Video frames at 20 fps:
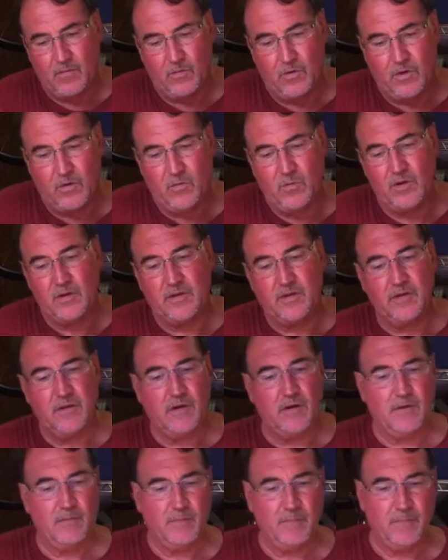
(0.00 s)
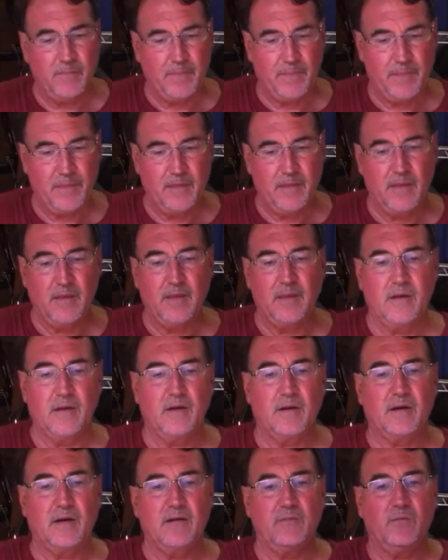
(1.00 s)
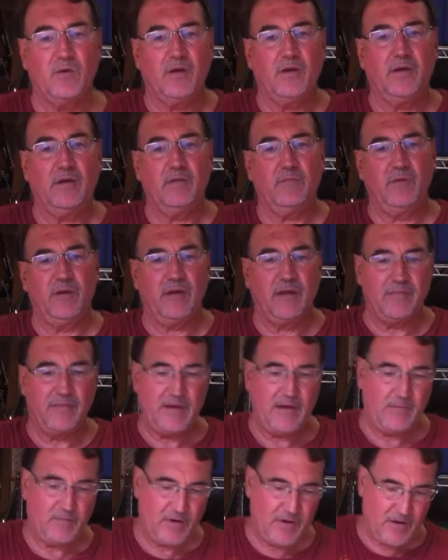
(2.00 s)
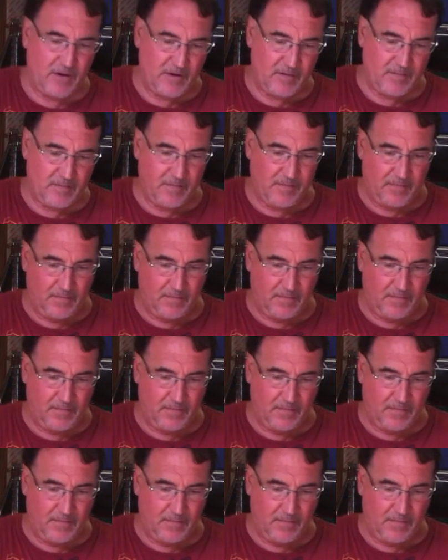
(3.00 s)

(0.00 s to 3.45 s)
Whoa, what do you know? Alright, we're good. We got that one on.